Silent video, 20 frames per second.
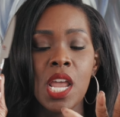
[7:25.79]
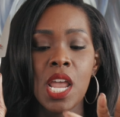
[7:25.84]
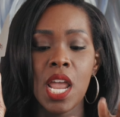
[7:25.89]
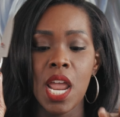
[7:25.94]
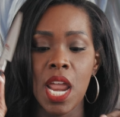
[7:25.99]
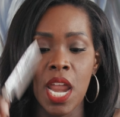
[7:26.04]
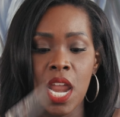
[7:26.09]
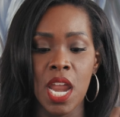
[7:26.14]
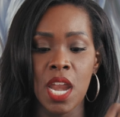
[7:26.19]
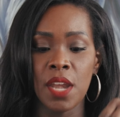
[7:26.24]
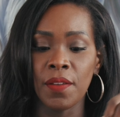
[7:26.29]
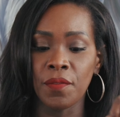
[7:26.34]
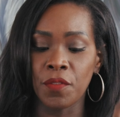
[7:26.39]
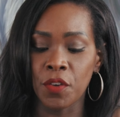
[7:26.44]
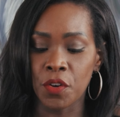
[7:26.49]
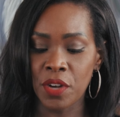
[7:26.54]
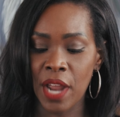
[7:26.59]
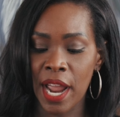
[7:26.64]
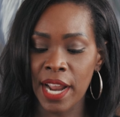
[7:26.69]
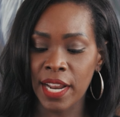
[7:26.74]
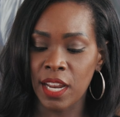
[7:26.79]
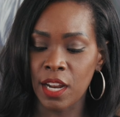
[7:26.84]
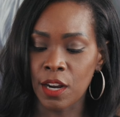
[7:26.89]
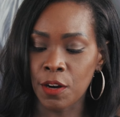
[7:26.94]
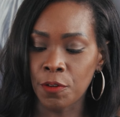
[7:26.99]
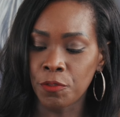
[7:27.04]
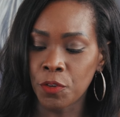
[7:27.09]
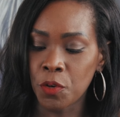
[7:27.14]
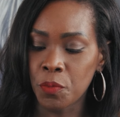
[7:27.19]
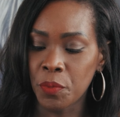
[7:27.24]
And if you're not
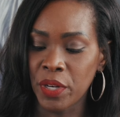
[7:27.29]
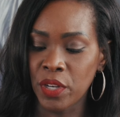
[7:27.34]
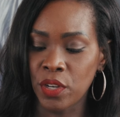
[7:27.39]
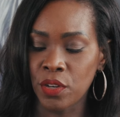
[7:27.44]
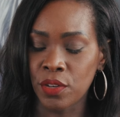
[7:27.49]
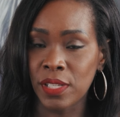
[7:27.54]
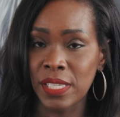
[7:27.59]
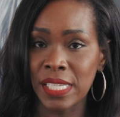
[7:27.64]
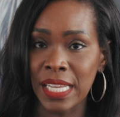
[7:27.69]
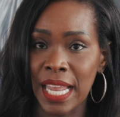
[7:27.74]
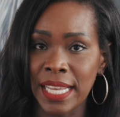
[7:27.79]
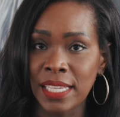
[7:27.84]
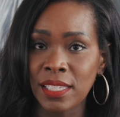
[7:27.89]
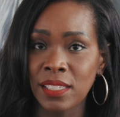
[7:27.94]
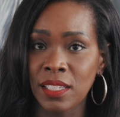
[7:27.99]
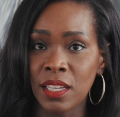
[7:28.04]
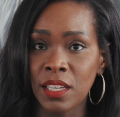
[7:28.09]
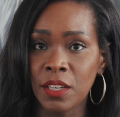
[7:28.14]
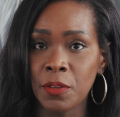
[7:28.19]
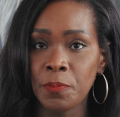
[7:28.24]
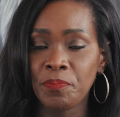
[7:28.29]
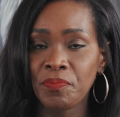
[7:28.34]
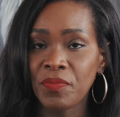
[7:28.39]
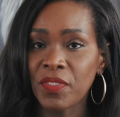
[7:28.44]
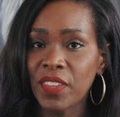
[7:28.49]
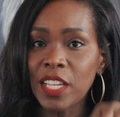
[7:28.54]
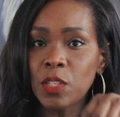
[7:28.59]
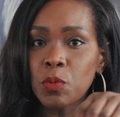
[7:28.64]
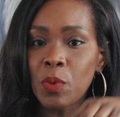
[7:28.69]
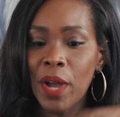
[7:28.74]
careful when you're slicing,
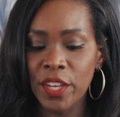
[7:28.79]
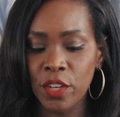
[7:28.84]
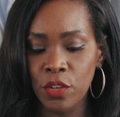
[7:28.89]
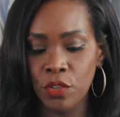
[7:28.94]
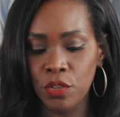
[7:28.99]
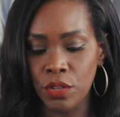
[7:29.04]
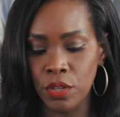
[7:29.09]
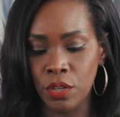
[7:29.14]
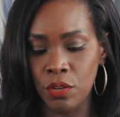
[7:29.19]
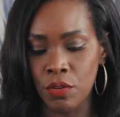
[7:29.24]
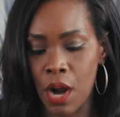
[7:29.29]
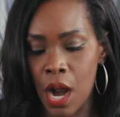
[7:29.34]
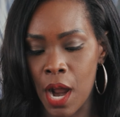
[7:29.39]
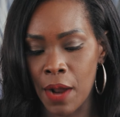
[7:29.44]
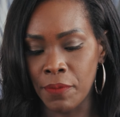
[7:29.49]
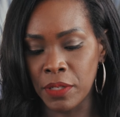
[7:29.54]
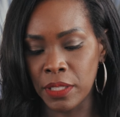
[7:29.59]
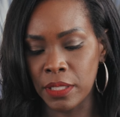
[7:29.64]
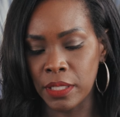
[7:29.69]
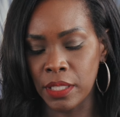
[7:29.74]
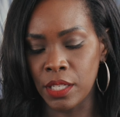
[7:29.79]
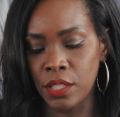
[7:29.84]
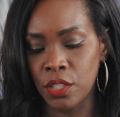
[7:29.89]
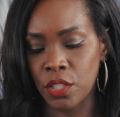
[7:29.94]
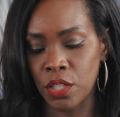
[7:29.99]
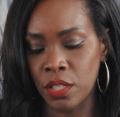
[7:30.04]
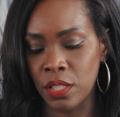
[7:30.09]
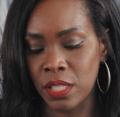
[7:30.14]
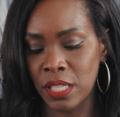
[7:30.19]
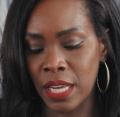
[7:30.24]
that's why you obviously
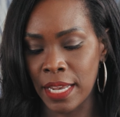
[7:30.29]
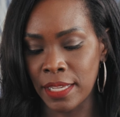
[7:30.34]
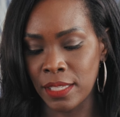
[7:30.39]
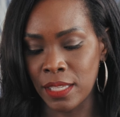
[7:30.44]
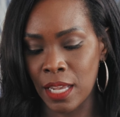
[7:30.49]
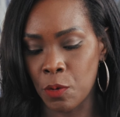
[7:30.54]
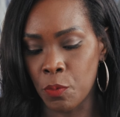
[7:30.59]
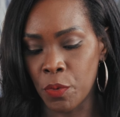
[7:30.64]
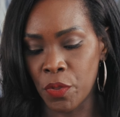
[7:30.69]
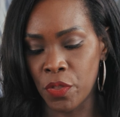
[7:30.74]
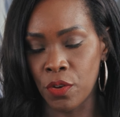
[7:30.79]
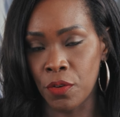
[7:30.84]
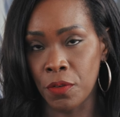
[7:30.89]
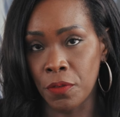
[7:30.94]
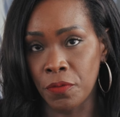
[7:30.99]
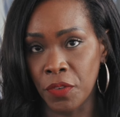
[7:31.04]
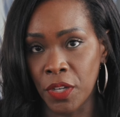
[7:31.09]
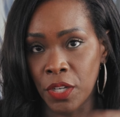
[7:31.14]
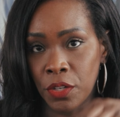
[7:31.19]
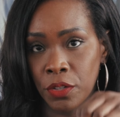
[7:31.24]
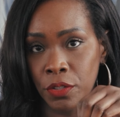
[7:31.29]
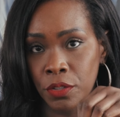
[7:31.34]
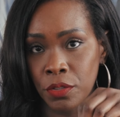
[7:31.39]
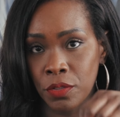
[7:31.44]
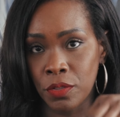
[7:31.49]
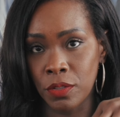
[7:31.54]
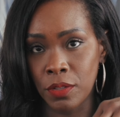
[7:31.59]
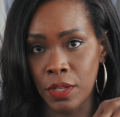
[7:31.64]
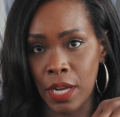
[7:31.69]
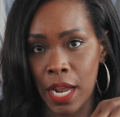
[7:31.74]
should slice like with your
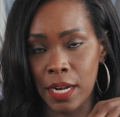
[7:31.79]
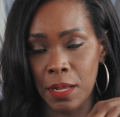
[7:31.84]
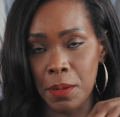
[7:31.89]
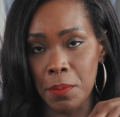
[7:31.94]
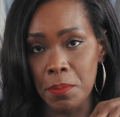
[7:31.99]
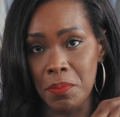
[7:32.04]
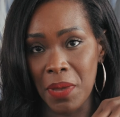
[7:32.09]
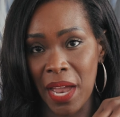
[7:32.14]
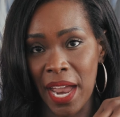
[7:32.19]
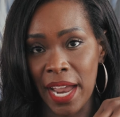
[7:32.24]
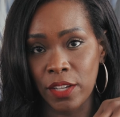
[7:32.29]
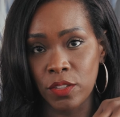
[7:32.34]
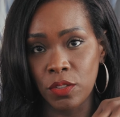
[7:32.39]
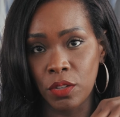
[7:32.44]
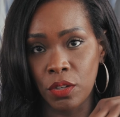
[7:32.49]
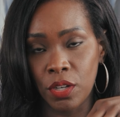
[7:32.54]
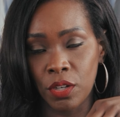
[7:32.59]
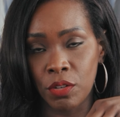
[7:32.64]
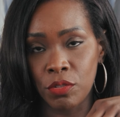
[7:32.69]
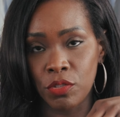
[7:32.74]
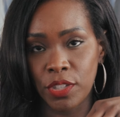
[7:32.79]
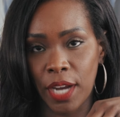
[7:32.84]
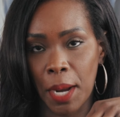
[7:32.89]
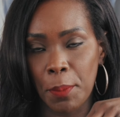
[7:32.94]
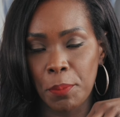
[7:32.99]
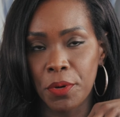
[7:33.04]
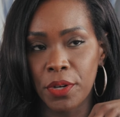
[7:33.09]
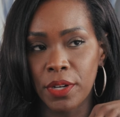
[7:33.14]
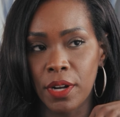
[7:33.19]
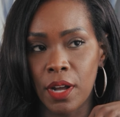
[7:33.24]
fingers kind of back so you don't
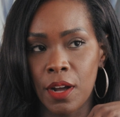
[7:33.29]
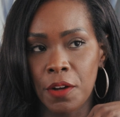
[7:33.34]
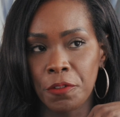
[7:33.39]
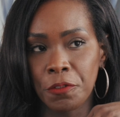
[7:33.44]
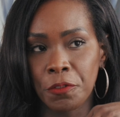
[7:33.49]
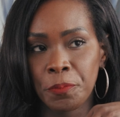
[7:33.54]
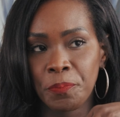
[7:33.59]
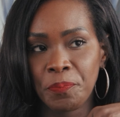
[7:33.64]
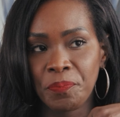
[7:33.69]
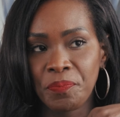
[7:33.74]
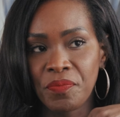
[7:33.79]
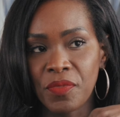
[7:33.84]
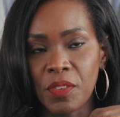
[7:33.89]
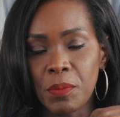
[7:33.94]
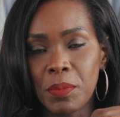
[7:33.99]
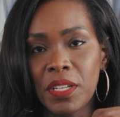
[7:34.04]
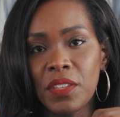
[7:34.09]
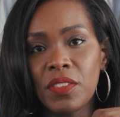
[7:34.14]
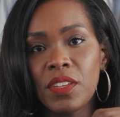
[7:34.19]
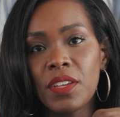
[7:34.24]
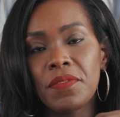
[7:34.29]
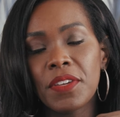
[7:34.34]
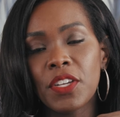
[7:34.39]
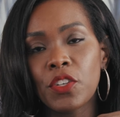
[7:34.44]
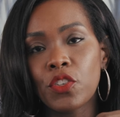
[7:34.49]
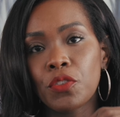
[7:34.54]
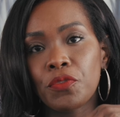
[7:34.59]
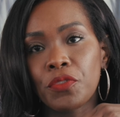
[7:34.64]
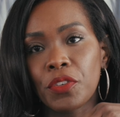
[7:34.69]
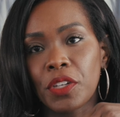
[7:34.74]
chop one off. But in the
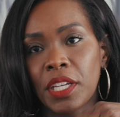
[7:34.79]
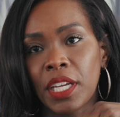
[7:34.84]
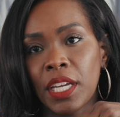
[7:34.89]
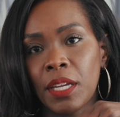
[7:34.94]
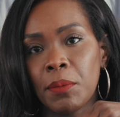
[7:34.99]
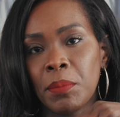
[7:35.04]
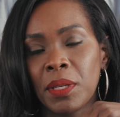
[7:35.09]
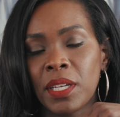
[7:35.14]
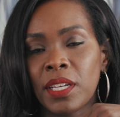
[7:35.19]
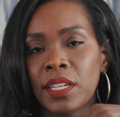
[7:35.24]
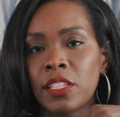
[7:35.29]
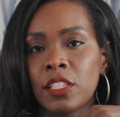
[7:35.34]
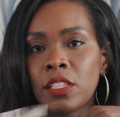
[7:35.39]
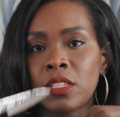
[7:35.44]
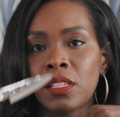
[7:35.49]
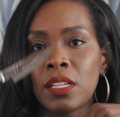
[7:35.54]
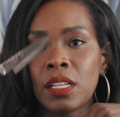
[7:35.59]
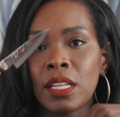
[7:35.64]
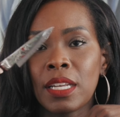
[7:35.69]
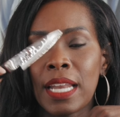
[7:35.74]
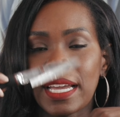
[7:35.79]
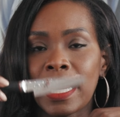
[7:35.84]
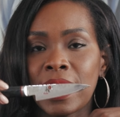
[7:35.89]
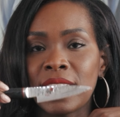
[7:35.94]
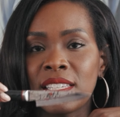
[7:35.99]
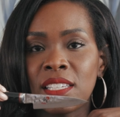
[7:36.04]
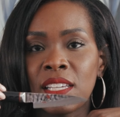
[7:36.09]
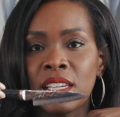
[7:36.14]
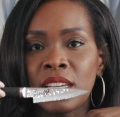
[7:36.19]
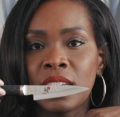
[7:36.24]
event you forget, because like I
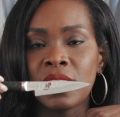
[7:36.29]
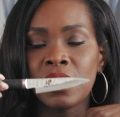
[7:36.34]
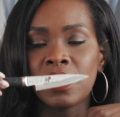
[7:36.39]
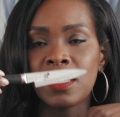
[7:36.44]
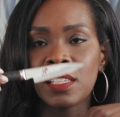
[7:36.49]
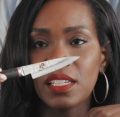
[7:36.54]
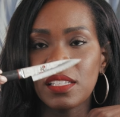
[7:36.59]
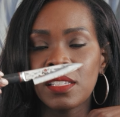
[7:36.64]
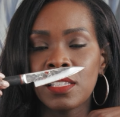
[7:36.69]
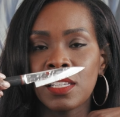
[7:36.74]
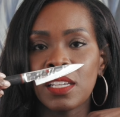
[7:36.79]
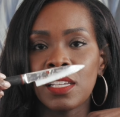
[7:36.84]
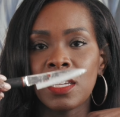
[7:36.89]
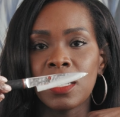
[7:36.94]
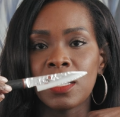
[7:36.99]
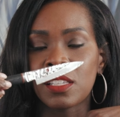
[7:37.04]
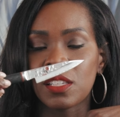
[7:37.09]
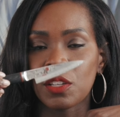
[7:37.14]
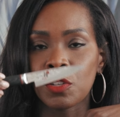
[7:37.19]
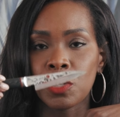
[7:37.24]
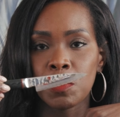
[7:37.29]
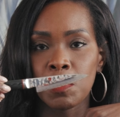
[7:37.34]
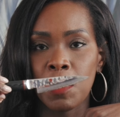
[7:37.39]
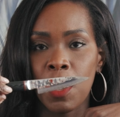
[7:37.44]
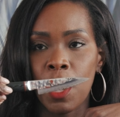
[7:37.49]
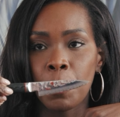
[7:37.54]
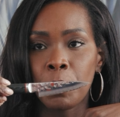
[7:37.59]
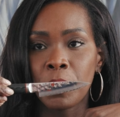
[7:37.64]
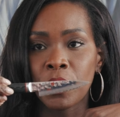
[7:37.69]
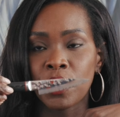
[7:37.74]
said, CC is so
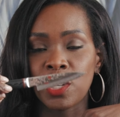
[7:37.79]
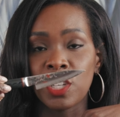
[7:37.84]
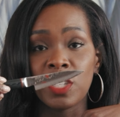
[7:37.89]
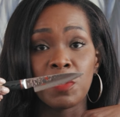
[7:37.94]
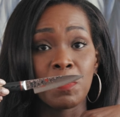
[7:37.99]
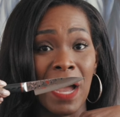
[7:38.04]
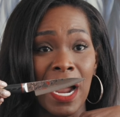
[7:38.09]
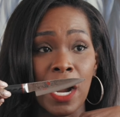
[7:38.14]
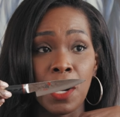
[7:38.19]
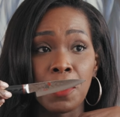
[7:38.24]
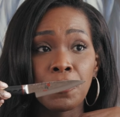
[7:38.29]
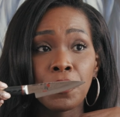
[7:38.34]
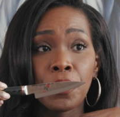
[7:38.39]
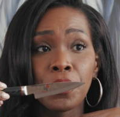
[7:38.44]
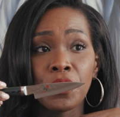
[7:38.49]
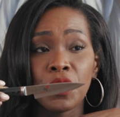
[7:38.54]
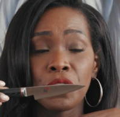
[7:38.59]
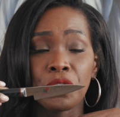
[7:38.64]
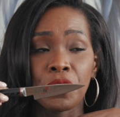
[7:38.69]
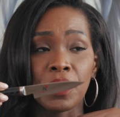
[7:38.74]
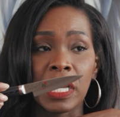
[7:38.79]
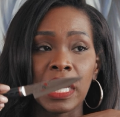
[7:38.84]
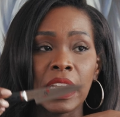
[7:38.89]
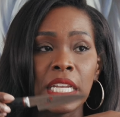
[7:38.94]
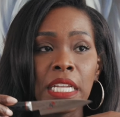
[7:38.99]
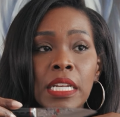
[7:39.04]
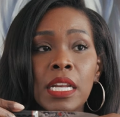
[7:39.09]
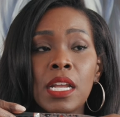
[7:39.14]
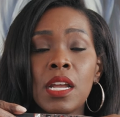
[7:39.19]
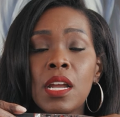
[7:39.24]
small, but she's powerful and you
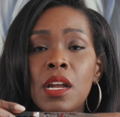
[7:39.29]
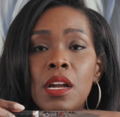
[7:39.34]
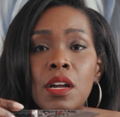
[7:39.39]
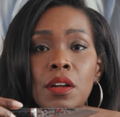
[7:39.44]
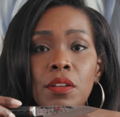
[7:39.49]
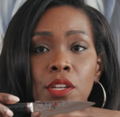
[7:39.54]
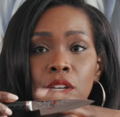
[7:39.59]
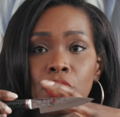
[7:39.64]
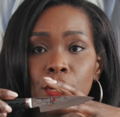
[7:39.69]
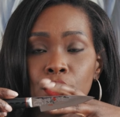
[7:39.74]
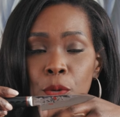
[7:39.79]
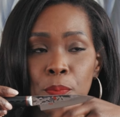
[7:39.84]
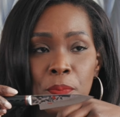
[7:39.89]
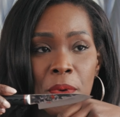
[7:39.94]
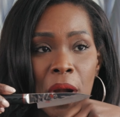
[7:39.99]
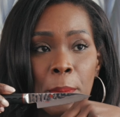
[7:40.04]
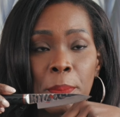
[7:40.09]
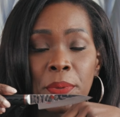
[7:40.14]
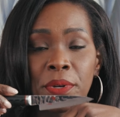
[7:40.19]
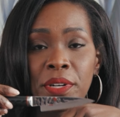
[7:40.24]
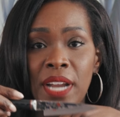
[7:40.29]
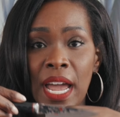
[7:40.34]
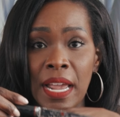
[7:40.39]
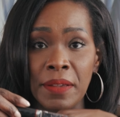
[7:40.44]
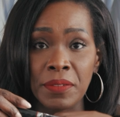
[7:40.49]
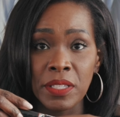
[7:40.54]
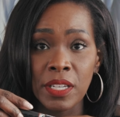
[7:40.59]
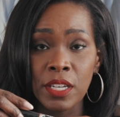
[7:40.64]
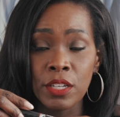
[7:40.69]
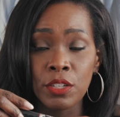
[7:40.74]
forget, you know, your proper
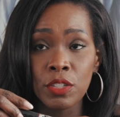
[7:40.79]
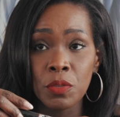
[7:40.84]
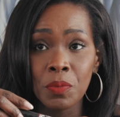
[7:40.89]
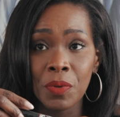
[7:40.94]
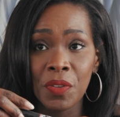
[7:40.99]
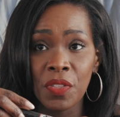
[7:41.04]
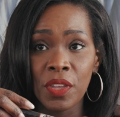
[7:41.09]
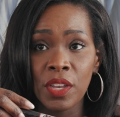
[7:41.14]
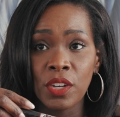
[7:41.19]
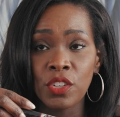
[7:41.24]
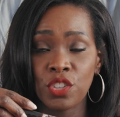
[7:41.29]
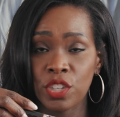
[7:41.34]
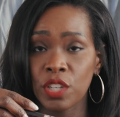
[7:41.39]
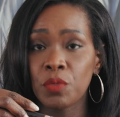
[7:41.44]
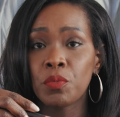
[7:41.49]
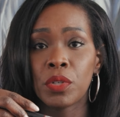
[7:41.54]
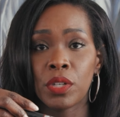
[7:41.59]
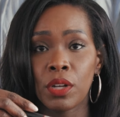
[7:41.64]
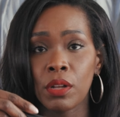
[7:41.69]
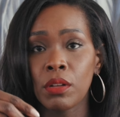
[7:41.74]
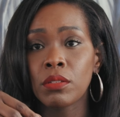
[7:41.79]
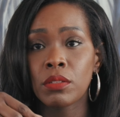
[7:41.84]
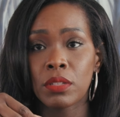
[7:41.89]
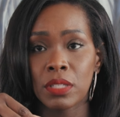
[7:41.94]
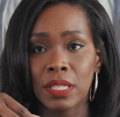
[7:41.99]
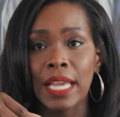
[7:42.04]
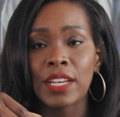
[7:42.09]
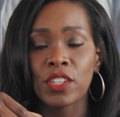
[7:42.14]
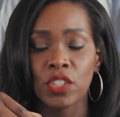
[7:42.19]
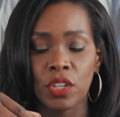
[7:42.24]
knife skills with it, she will
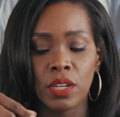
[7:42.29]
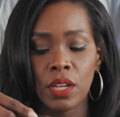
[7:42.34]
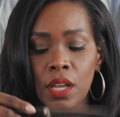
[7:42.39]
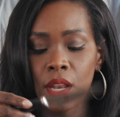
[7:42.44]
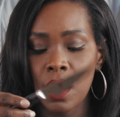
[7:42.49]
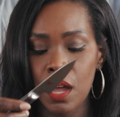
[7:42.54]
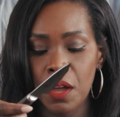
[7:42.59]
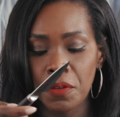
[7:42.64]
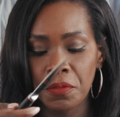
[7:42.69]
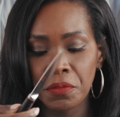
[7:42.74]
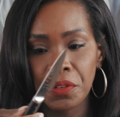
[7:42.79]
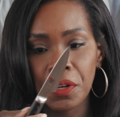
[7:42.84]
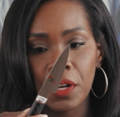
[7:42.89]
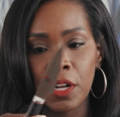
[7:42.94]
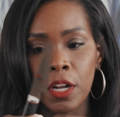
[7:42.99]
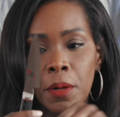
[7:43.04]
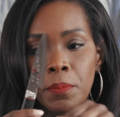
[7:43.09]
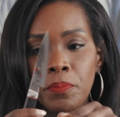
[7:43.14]
slice your nail off.